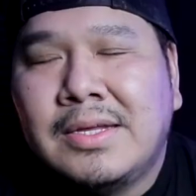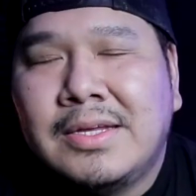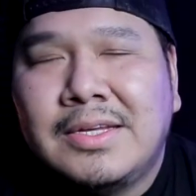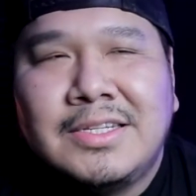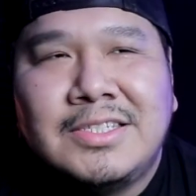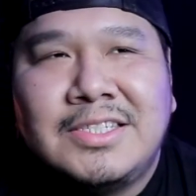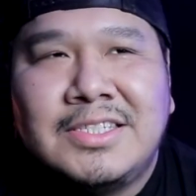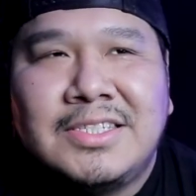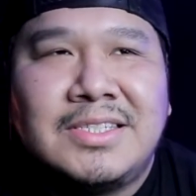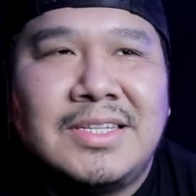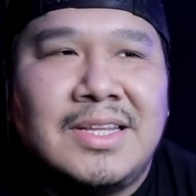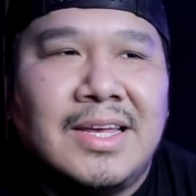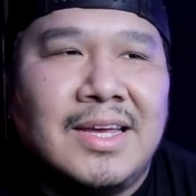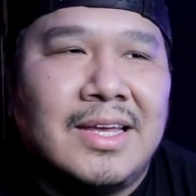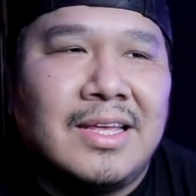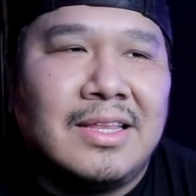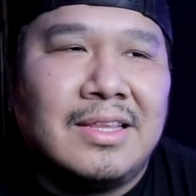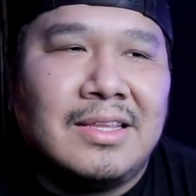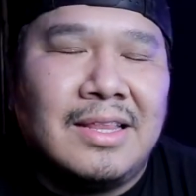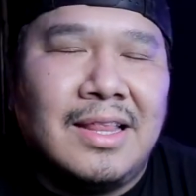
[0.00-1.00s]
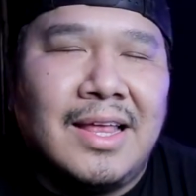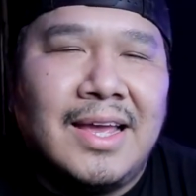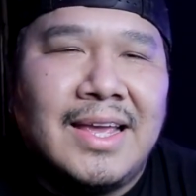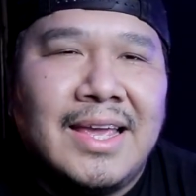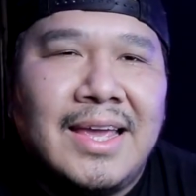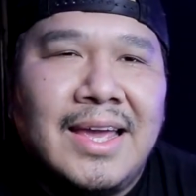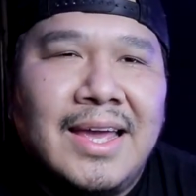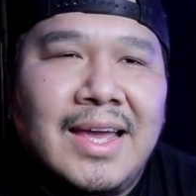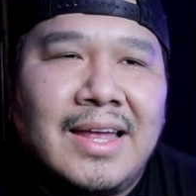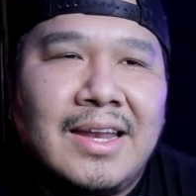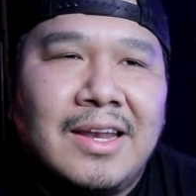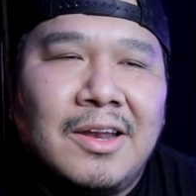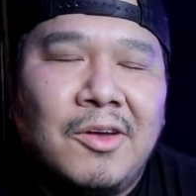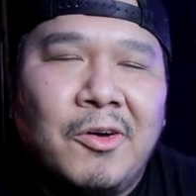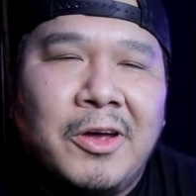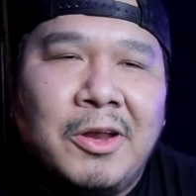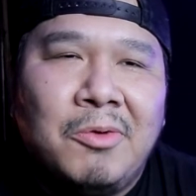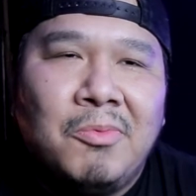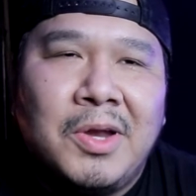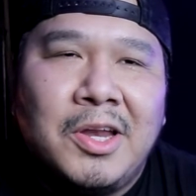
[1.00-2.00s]
And just like, yeah,
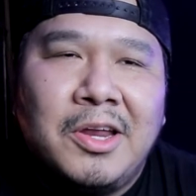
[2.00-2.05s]
knowing when